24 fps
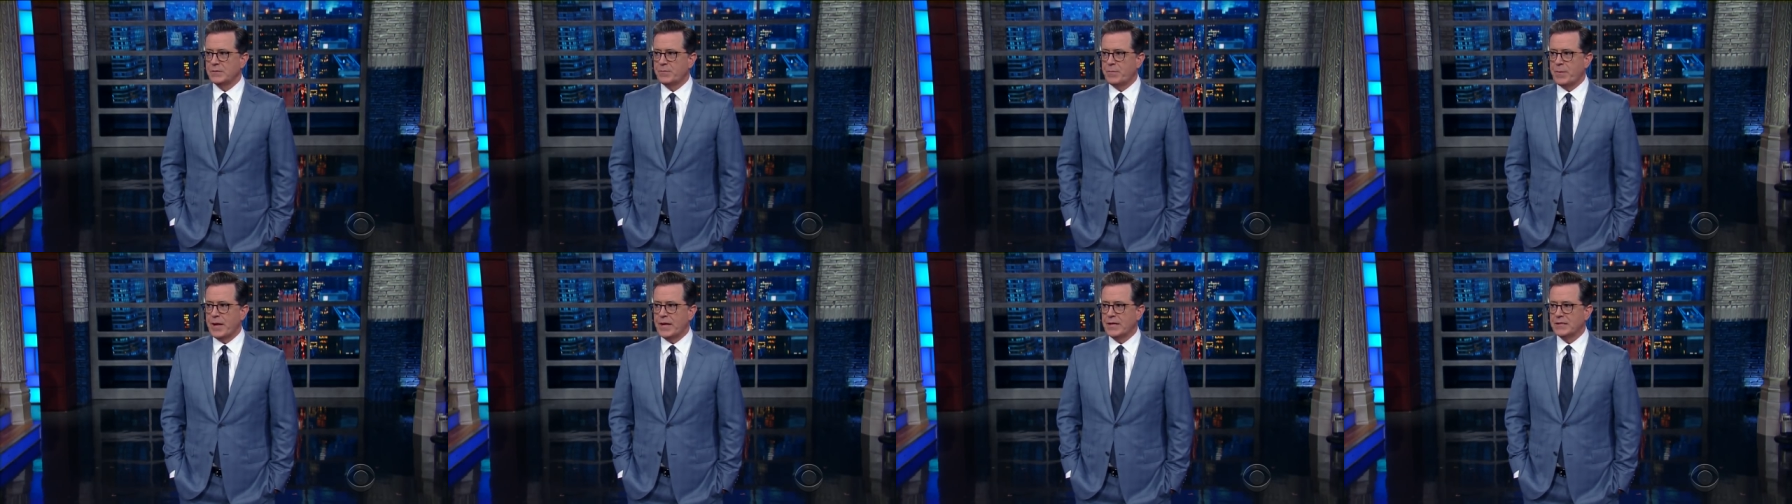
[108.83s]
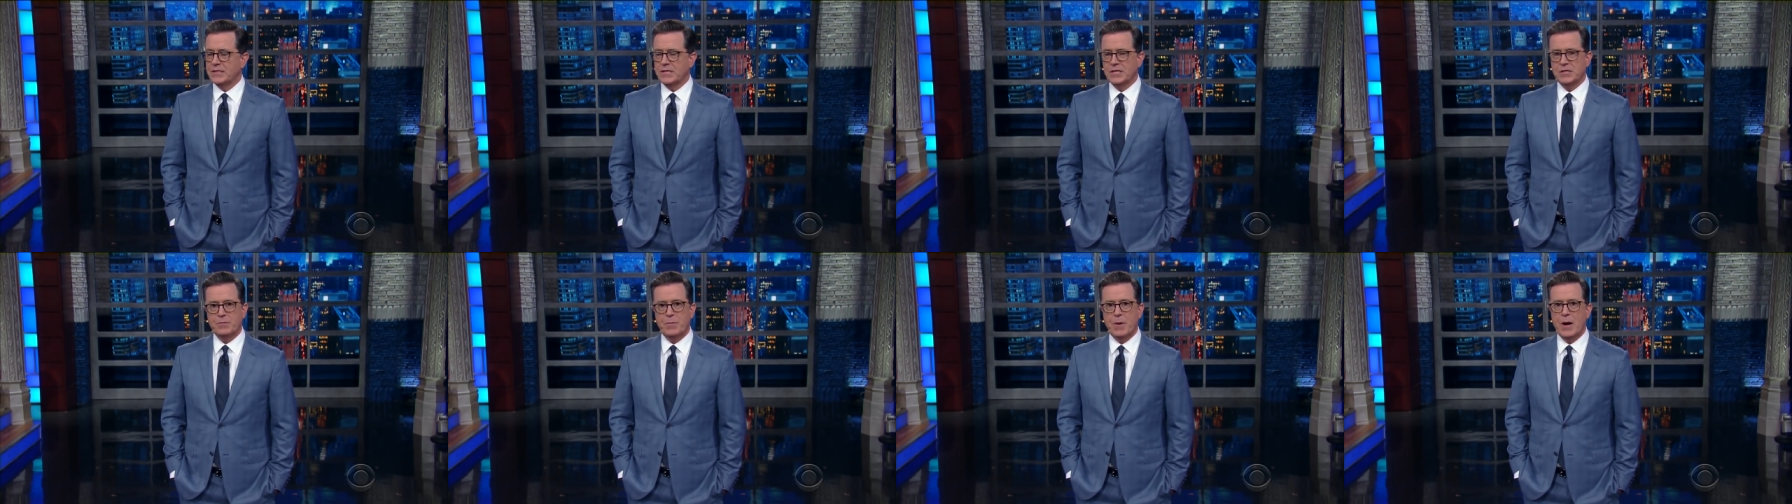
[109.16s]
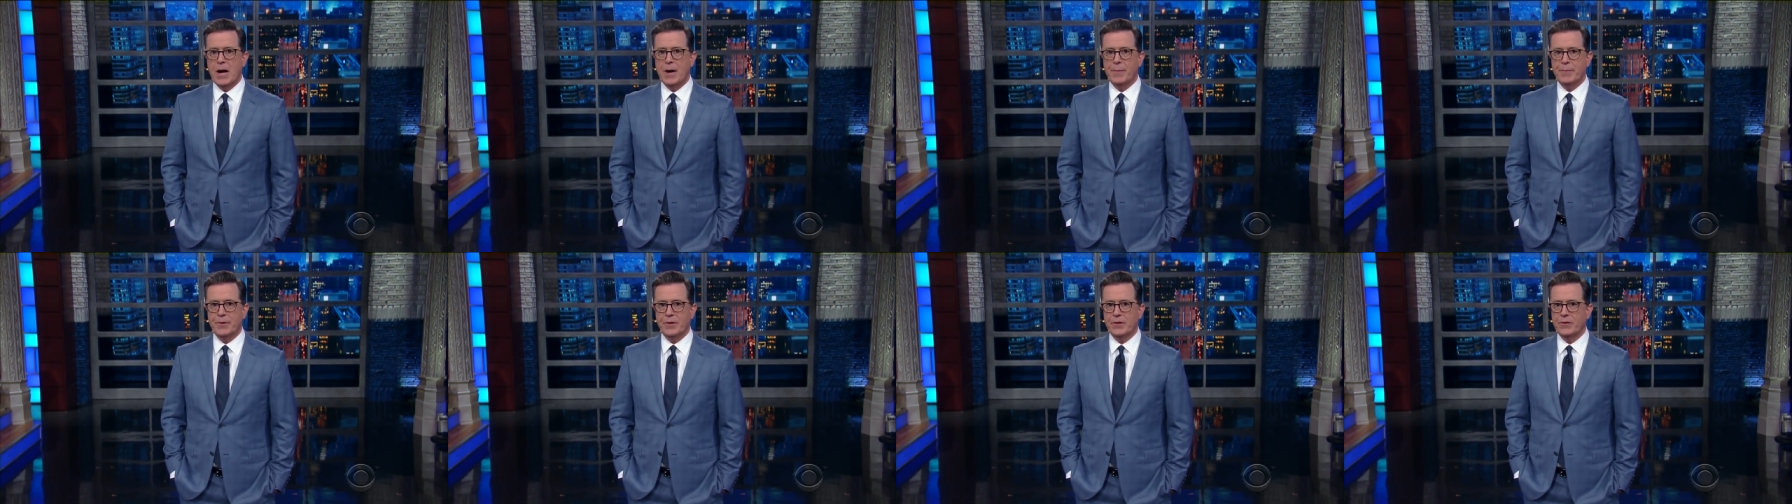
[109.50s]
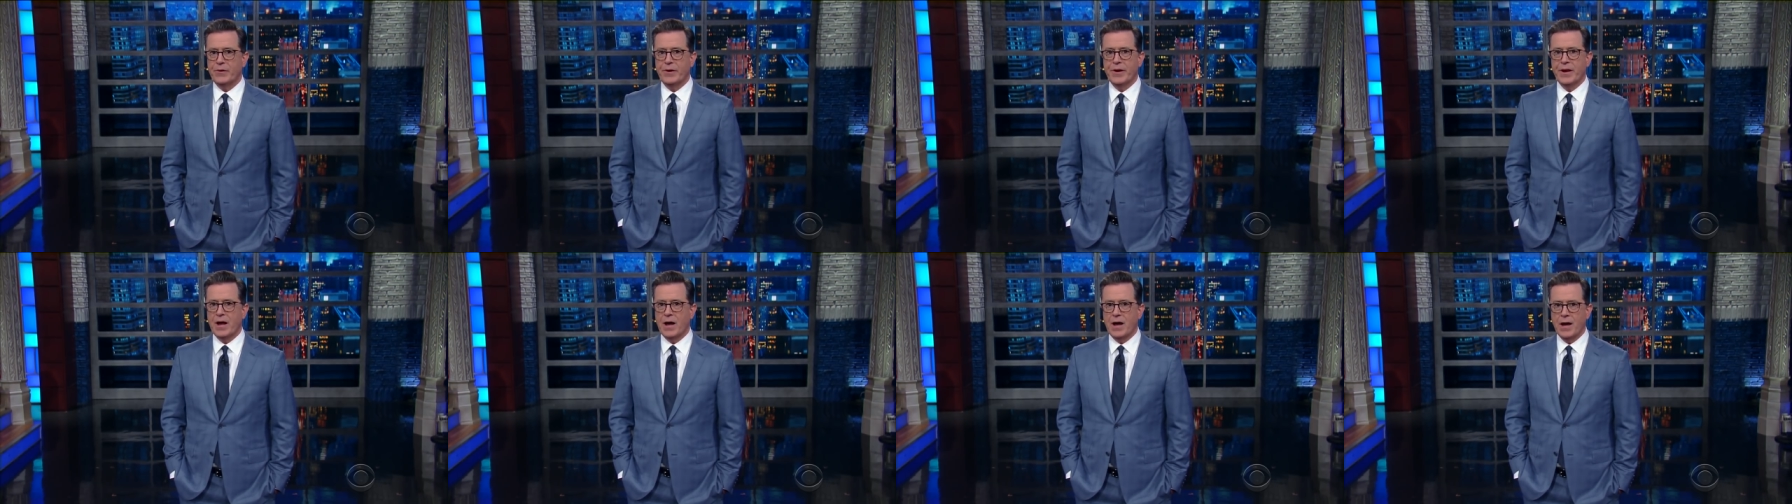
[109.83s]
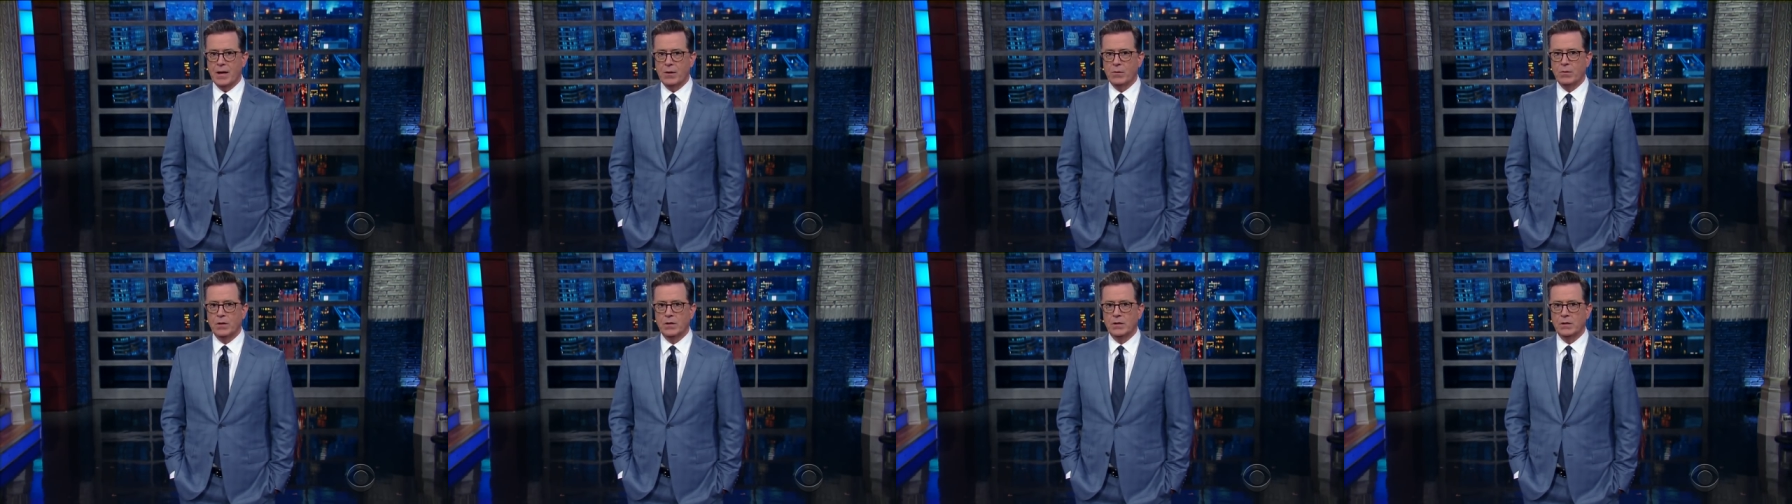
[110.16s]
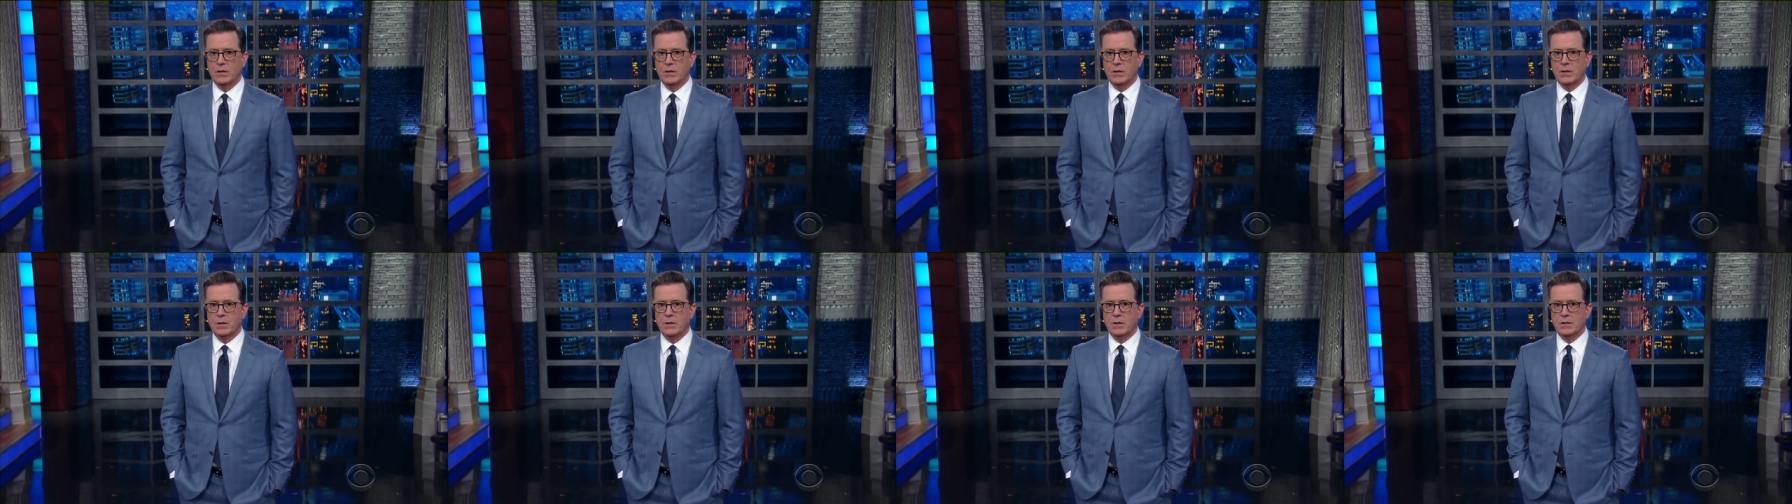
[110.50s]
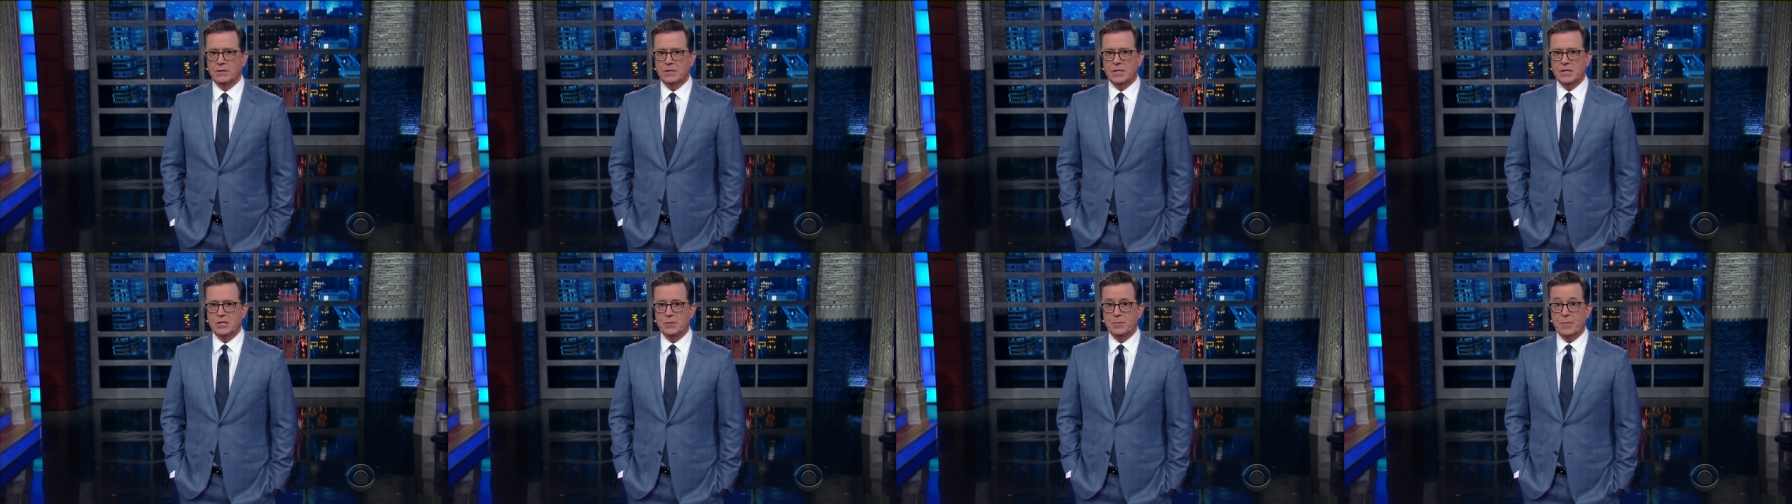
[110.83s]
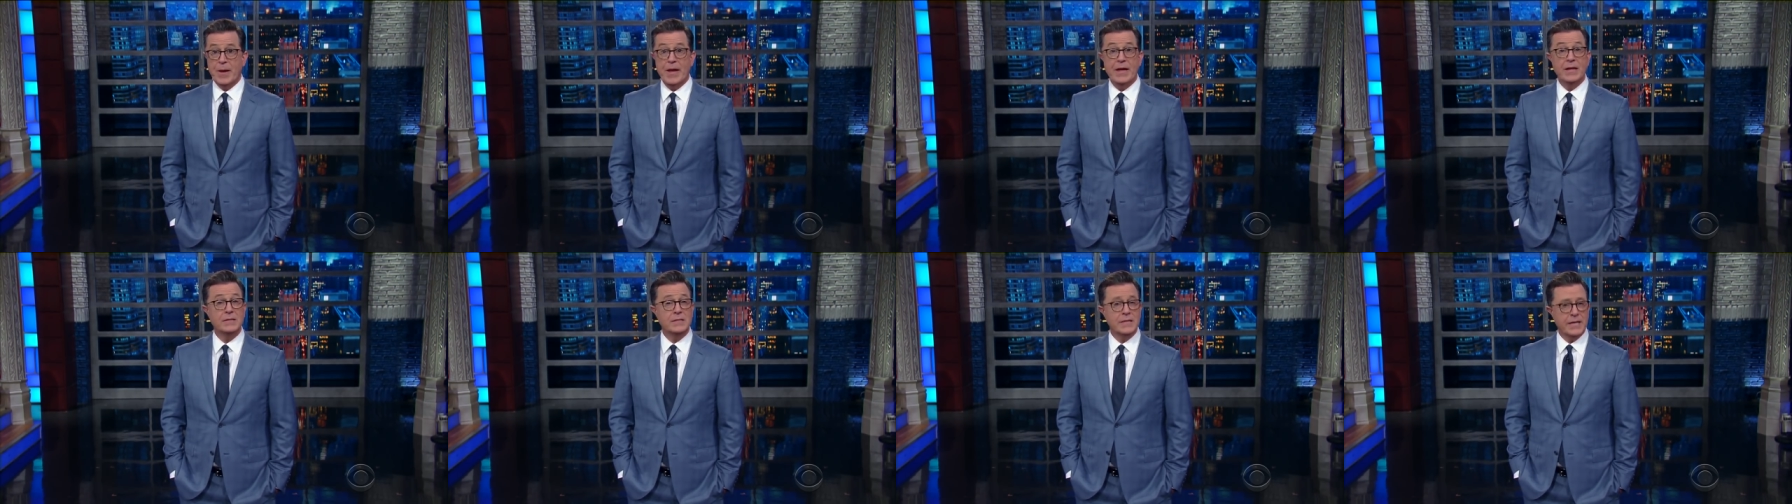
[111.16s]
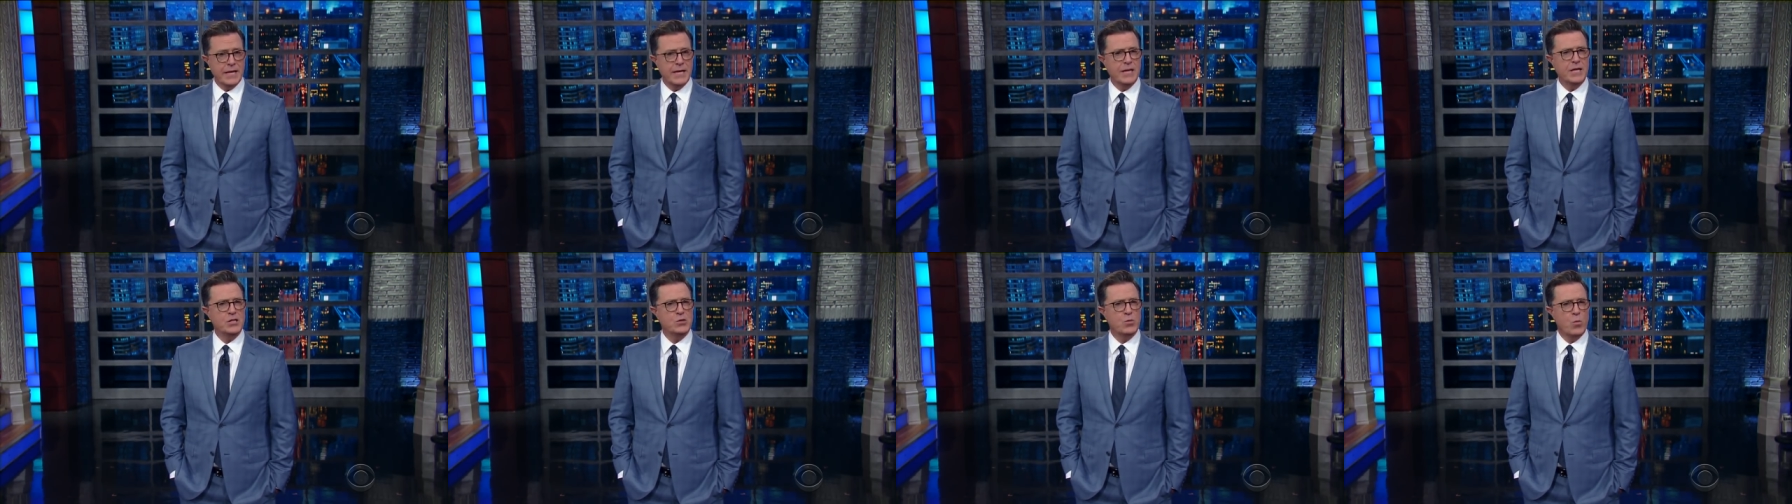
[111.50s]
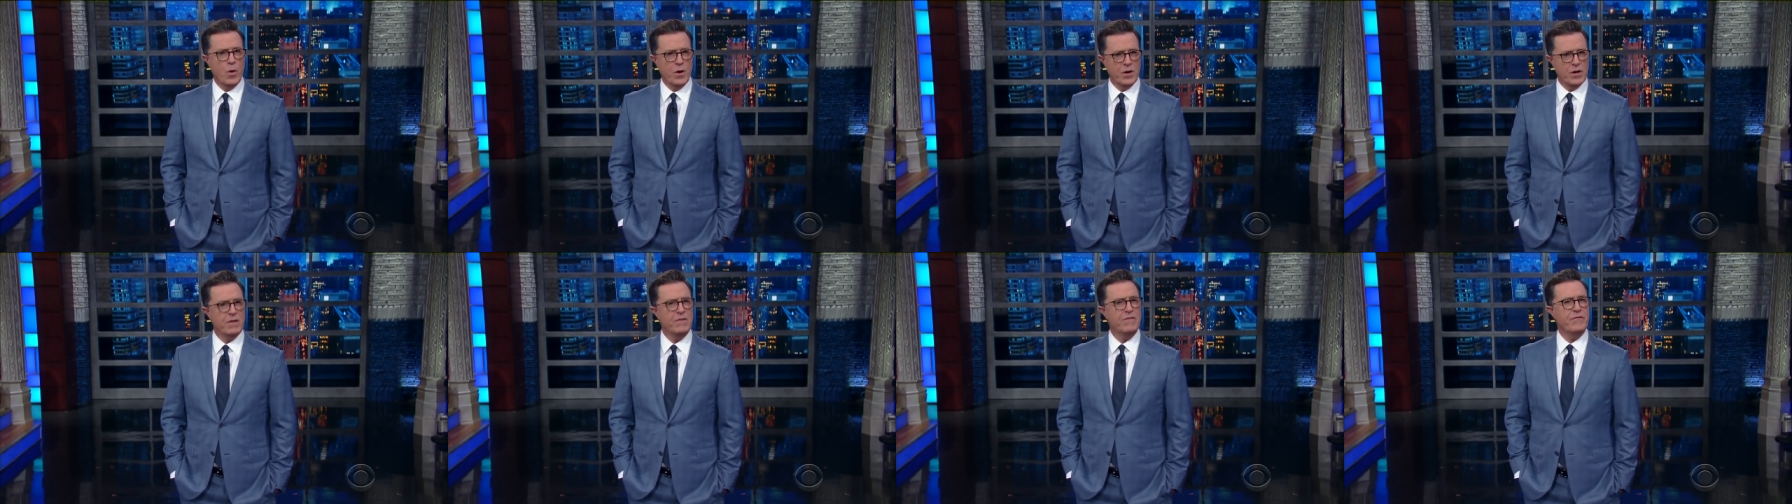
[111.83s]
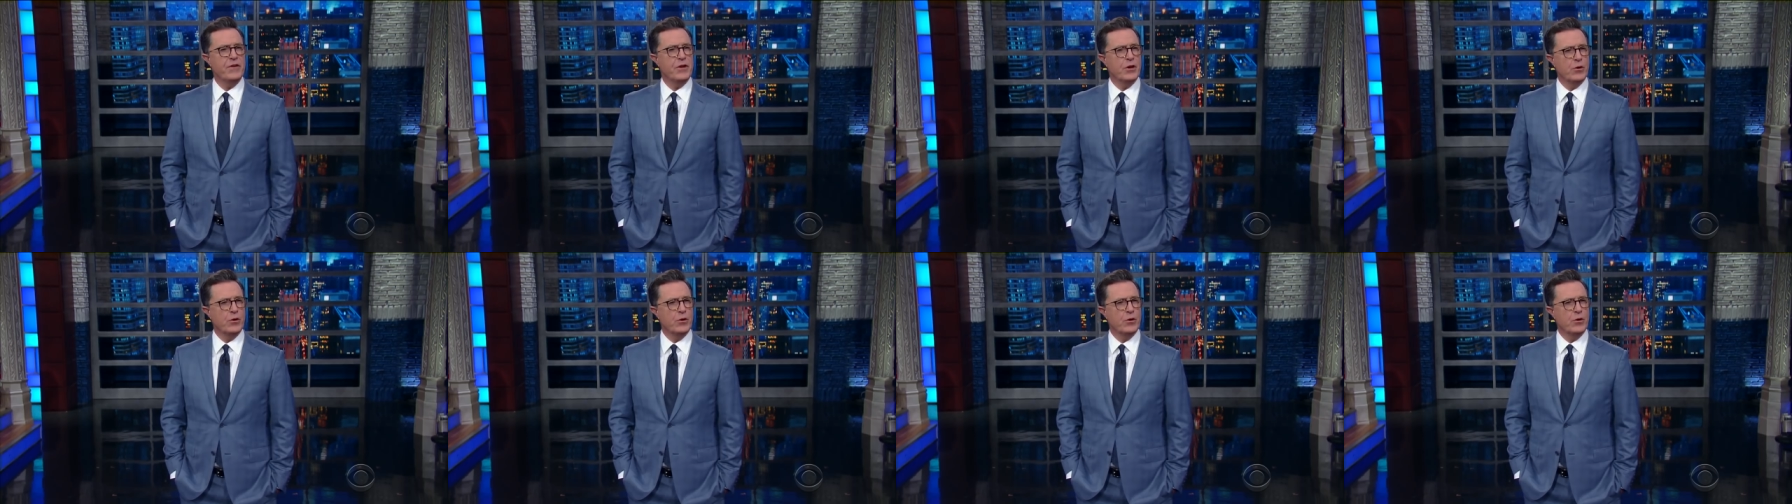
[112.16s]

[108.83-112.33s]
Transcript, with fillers: Pence is popular in Iowa, since Pence is one of the